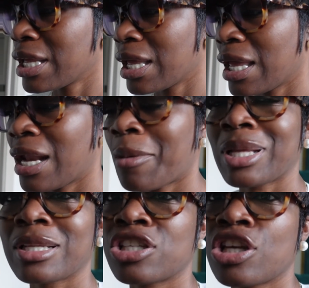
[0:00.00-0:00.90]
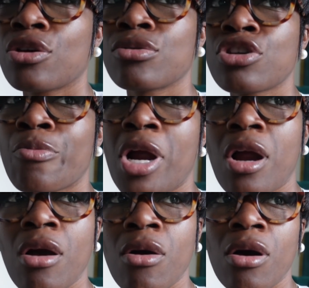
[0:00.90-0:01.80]
it and I'm about to chill.
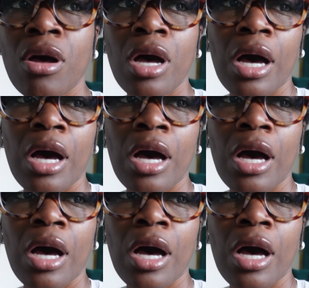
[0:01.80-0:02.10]
Tomorrow,